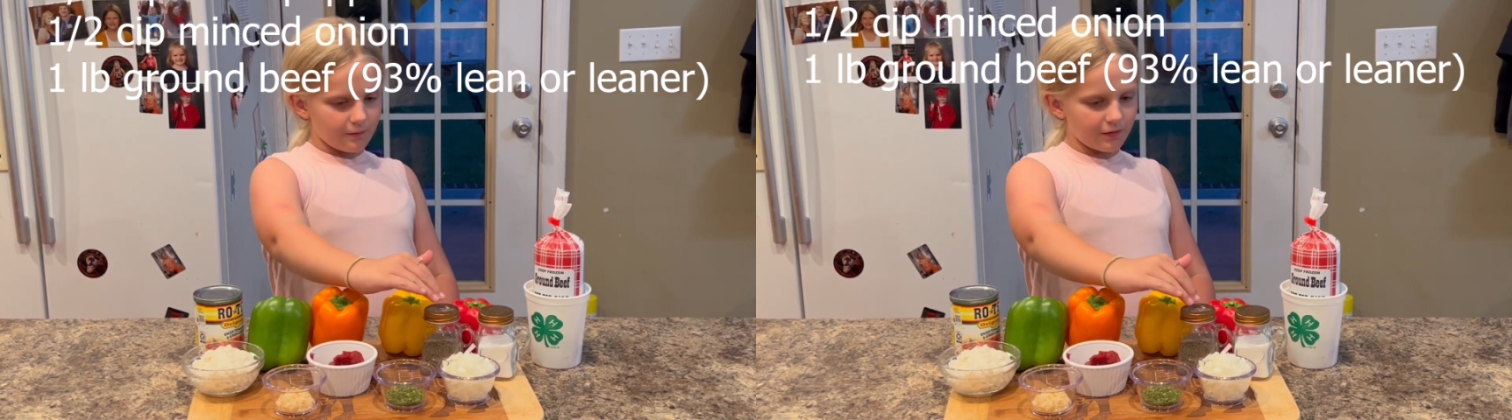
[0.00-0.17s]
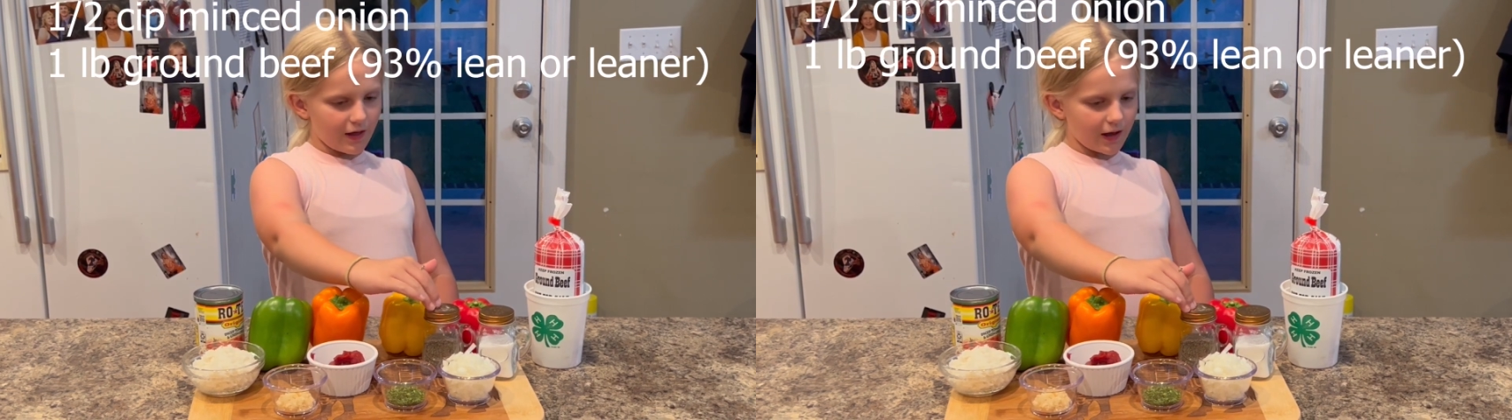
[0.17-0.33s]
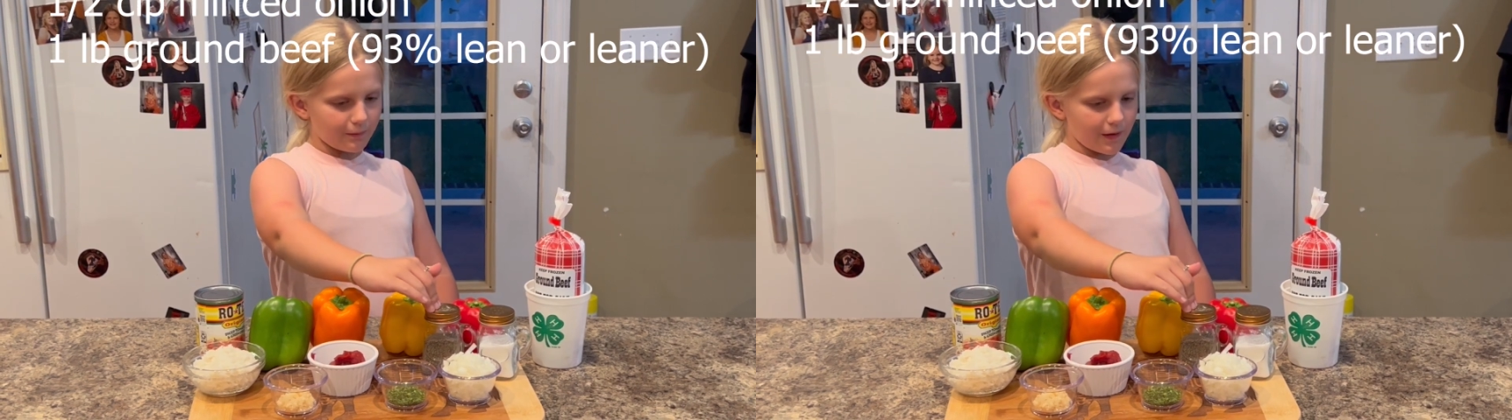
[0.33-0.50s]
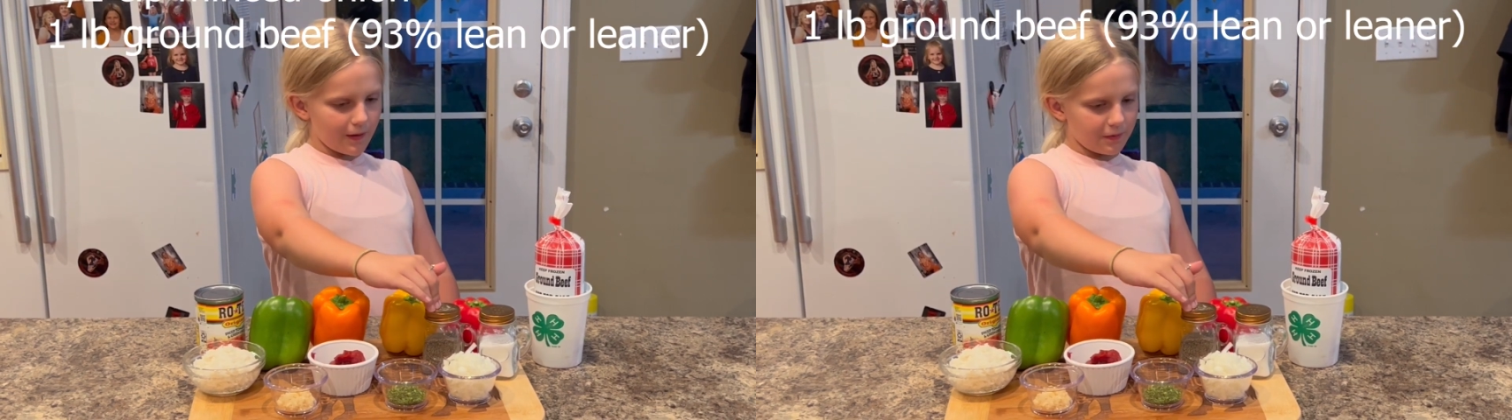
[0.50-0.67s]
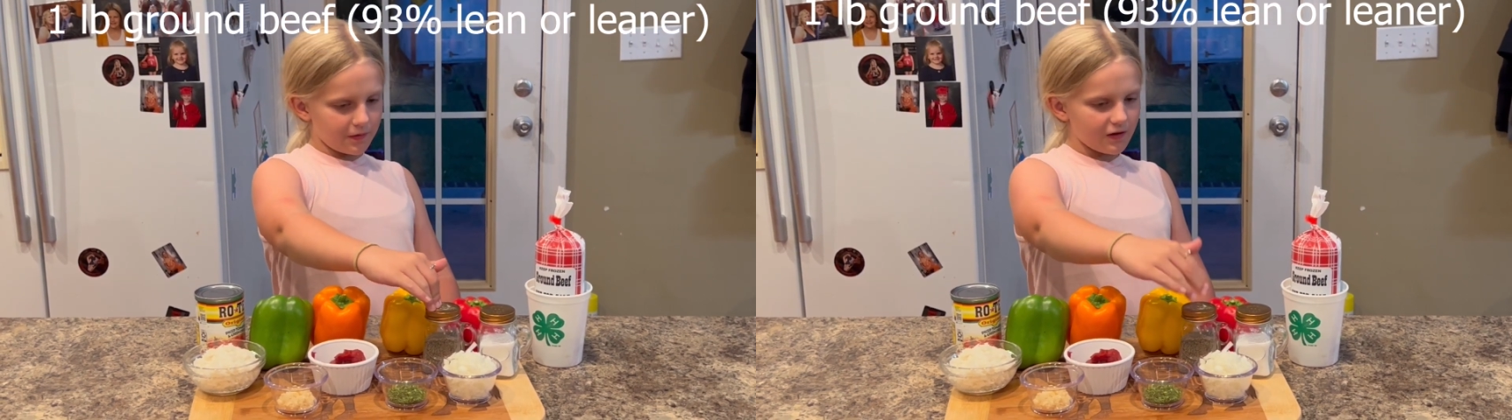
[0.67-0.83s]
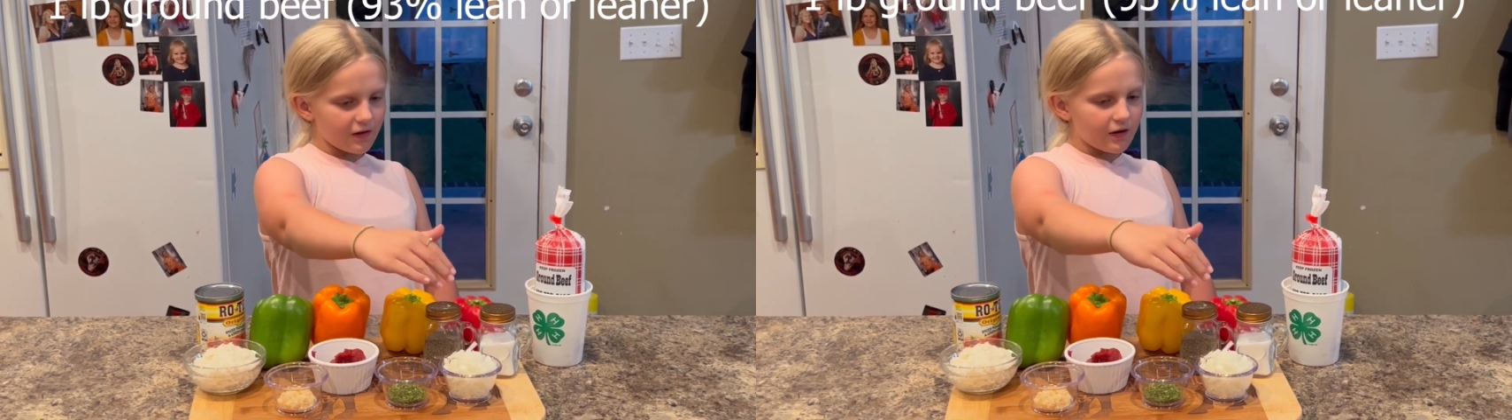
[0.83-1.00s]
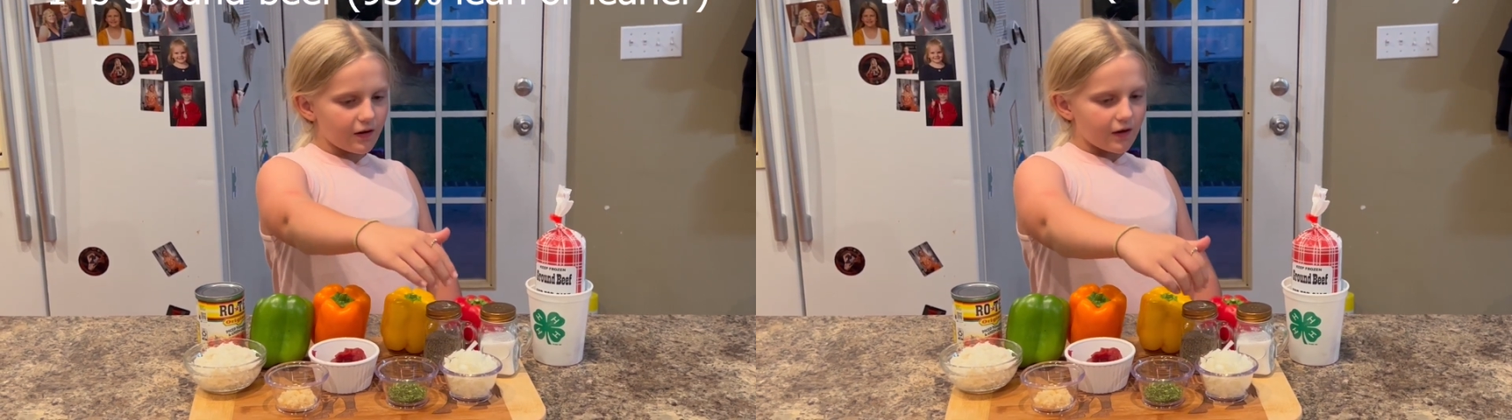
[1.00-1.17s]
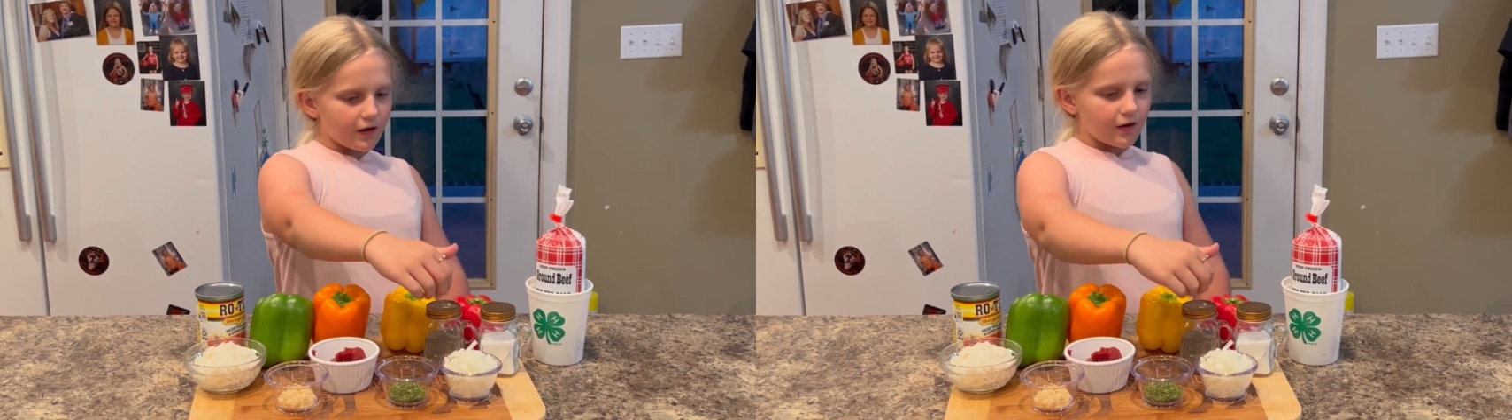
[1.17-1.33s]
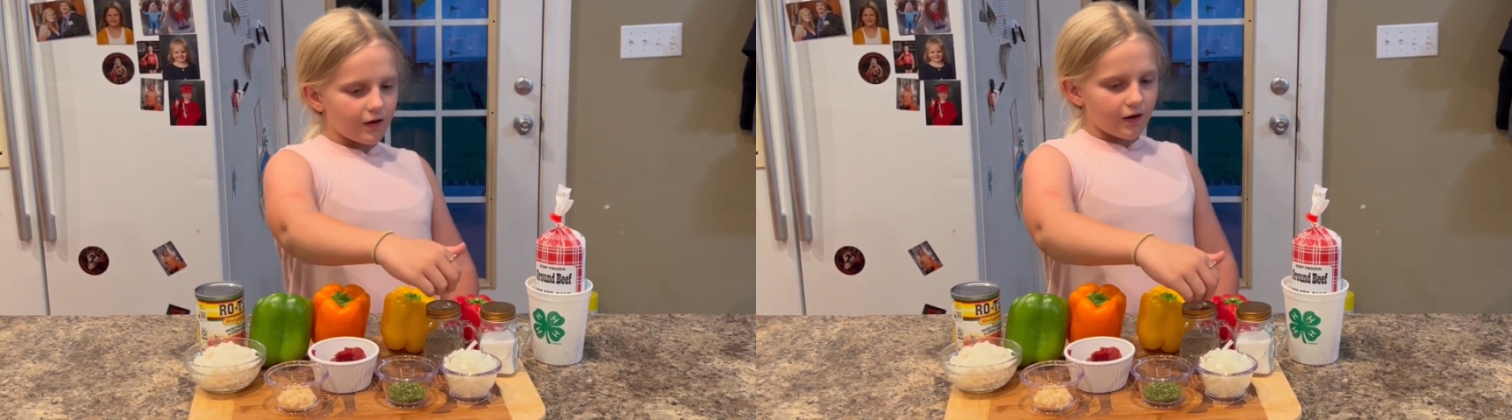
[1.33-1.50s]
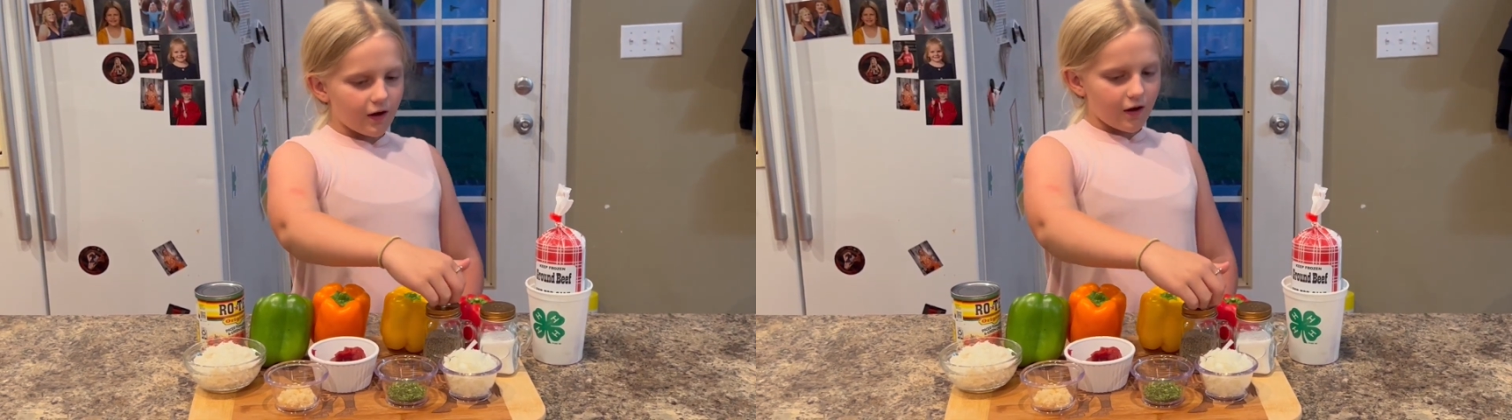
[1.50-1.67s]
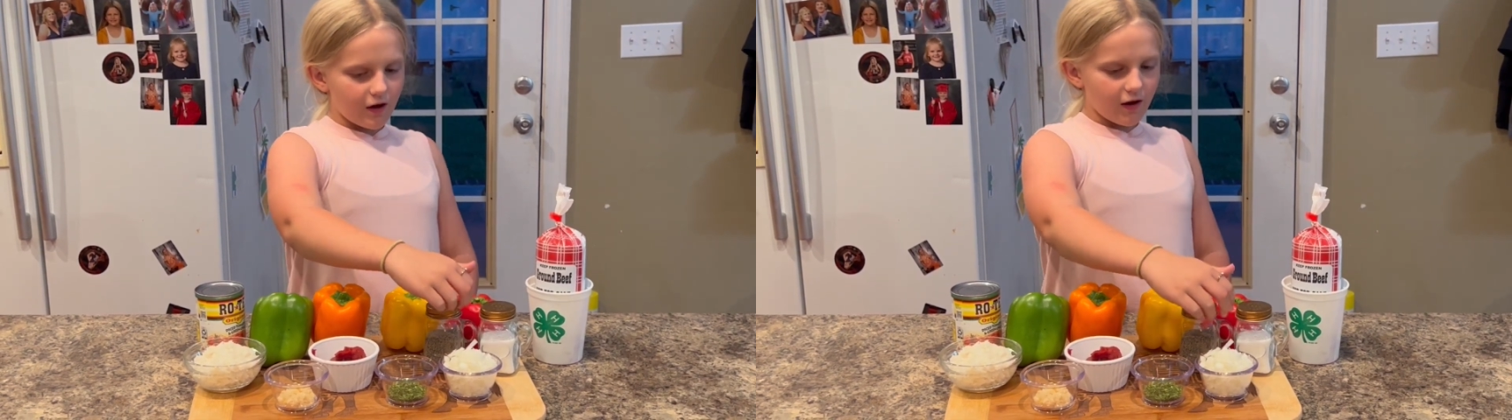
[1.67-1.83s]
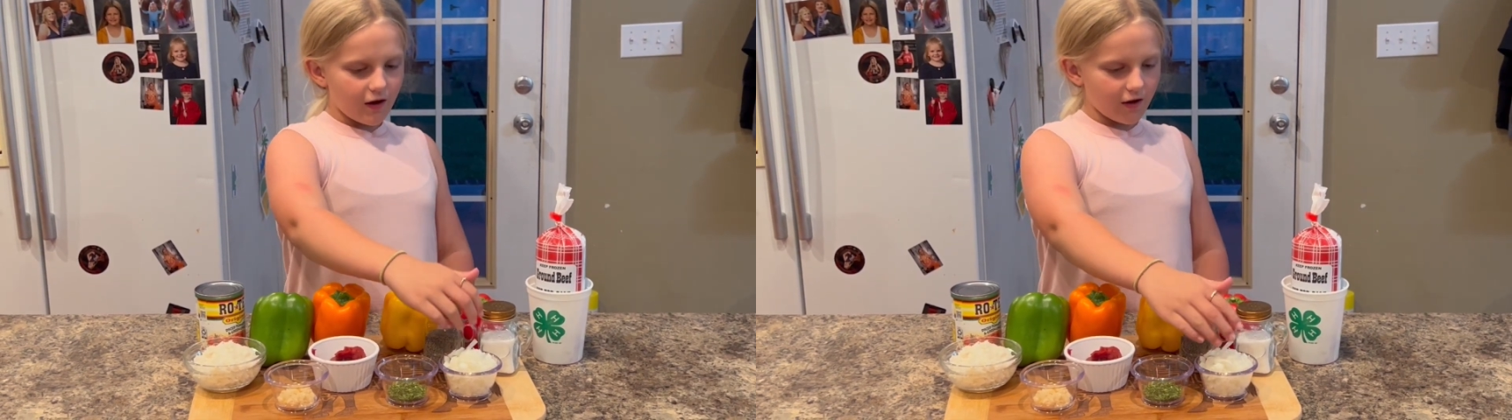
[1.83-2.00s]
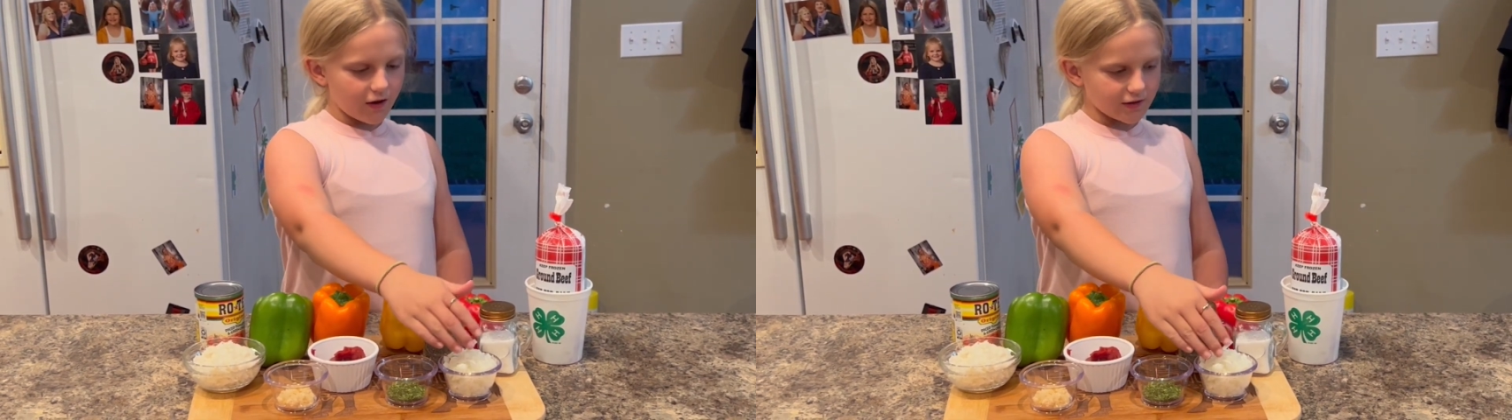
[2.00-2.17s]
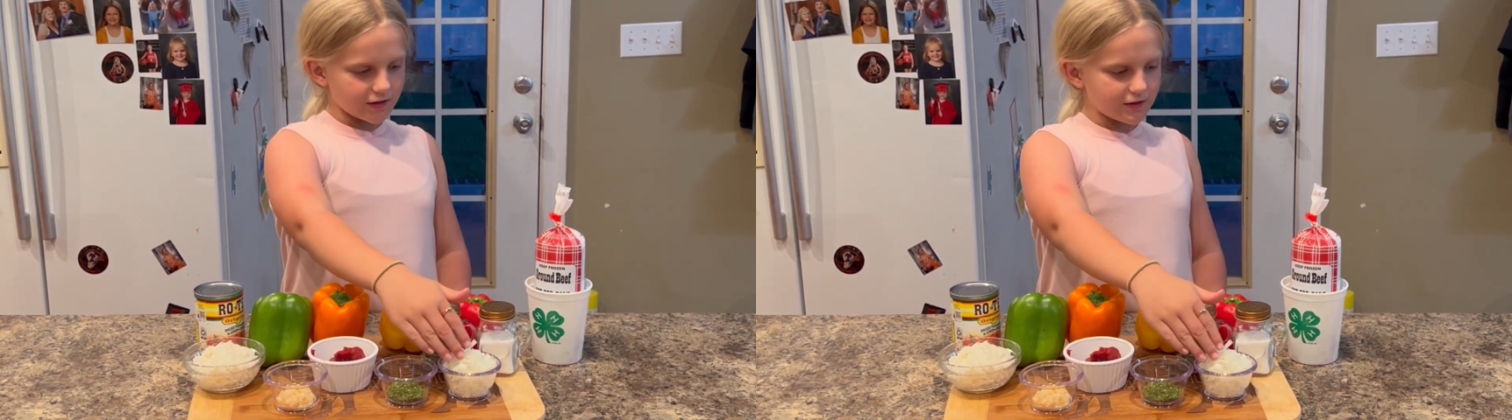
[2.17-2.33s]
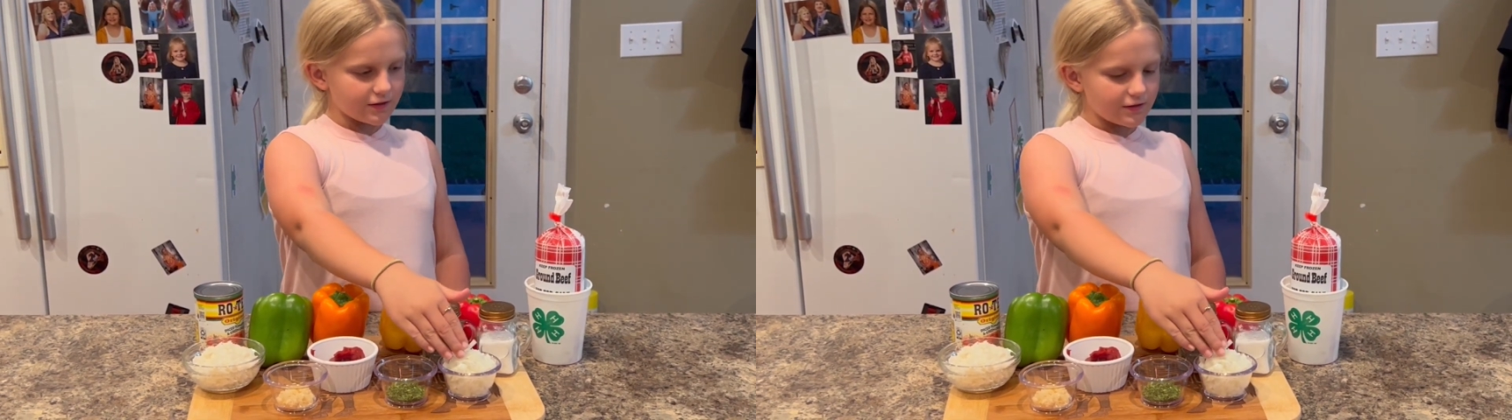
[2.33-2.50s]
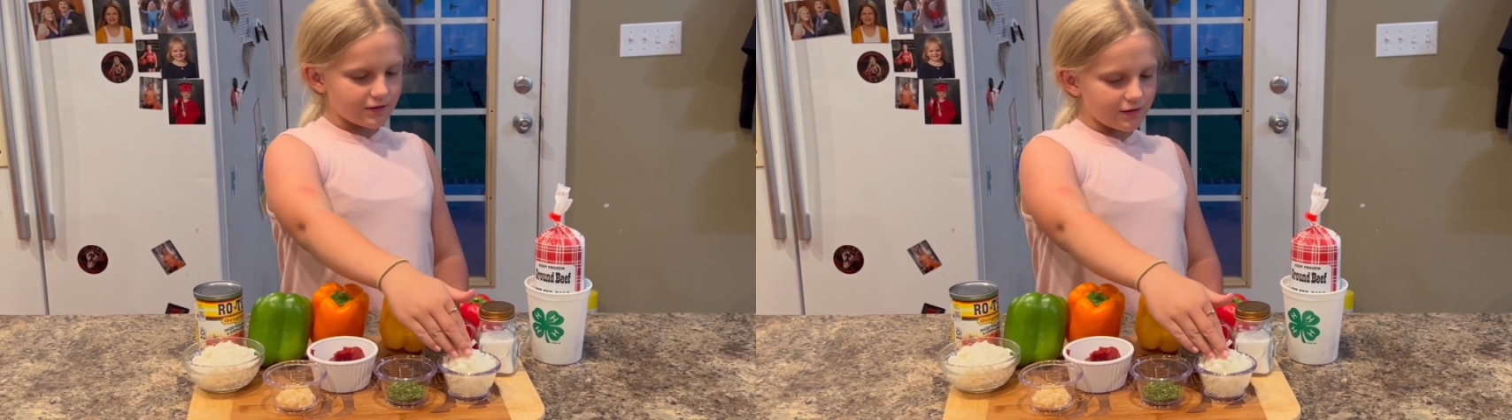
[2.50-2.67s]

black pepper, onions,